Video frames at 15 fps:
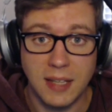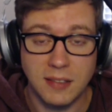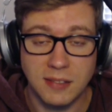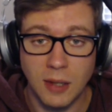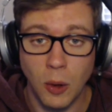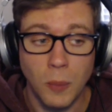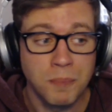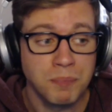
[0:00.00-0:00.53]

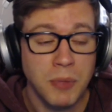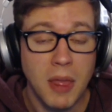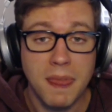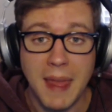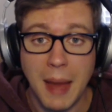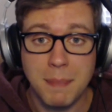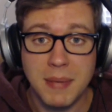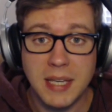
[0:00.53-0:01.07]
So
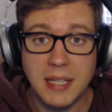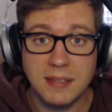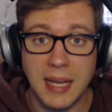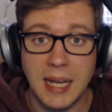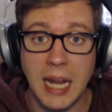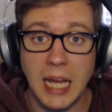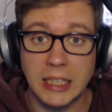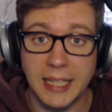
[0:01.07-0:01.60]
that being
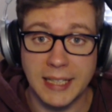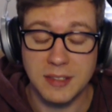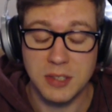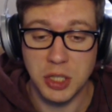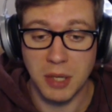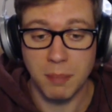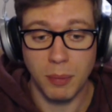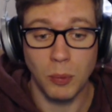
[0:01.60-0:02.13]
said, let's
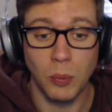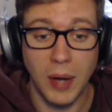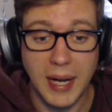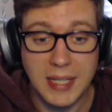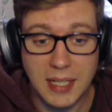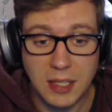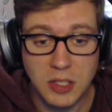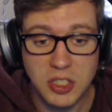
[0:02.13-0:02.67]
jump right
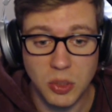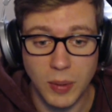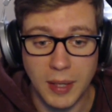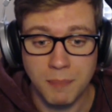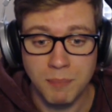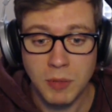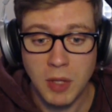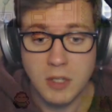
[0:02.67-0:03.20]
into it.
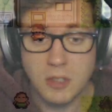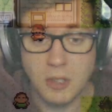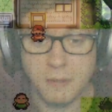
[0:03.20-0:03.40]
So